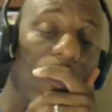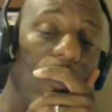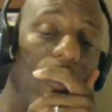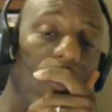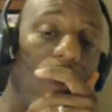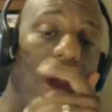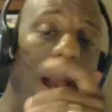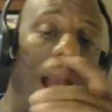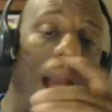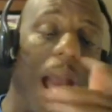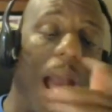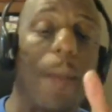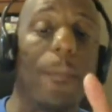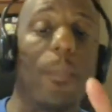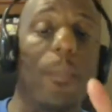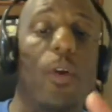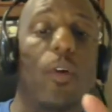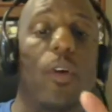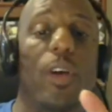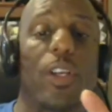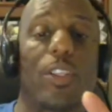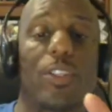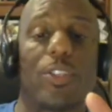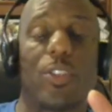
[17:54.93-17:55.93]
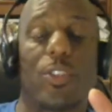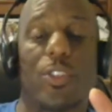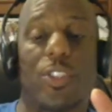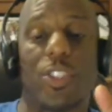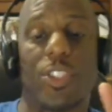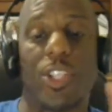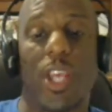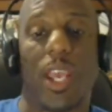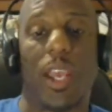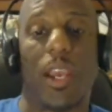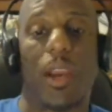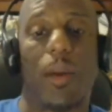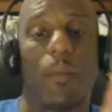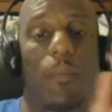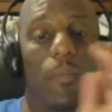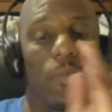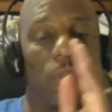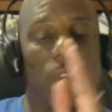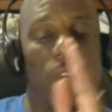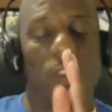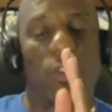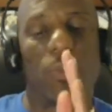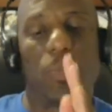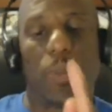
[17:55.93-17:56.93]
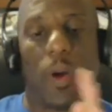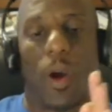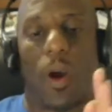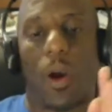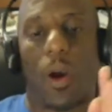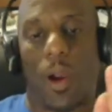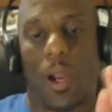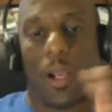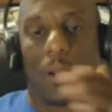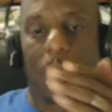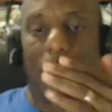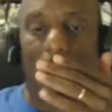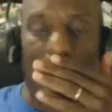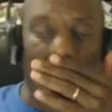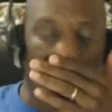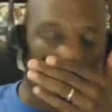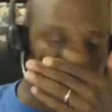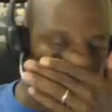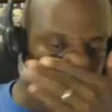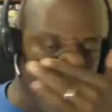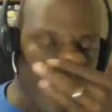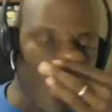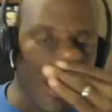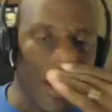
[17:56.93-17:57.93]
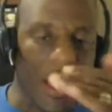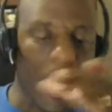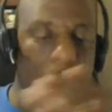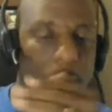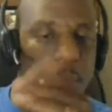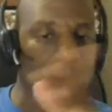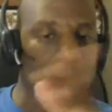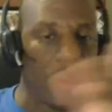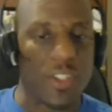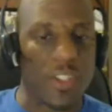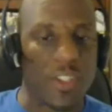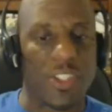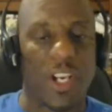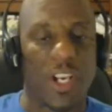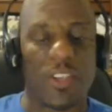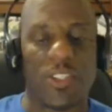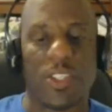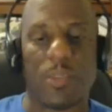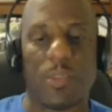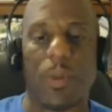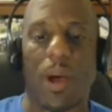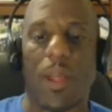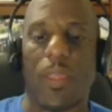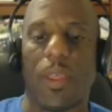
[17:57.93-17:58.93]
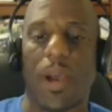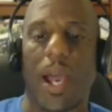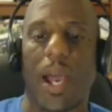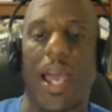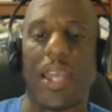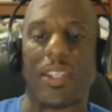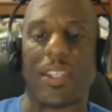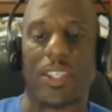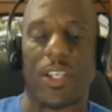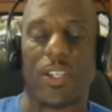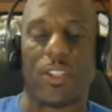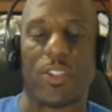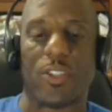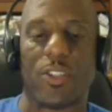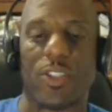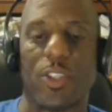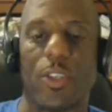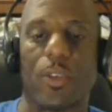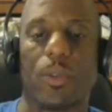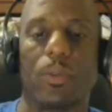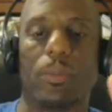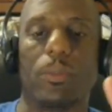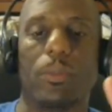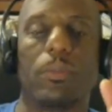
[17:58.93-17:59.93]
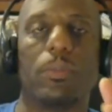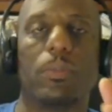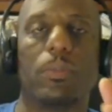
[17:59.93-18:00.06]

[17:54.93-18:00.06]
Well, I'm going to share this part, and then I'm going to share some other ideas too.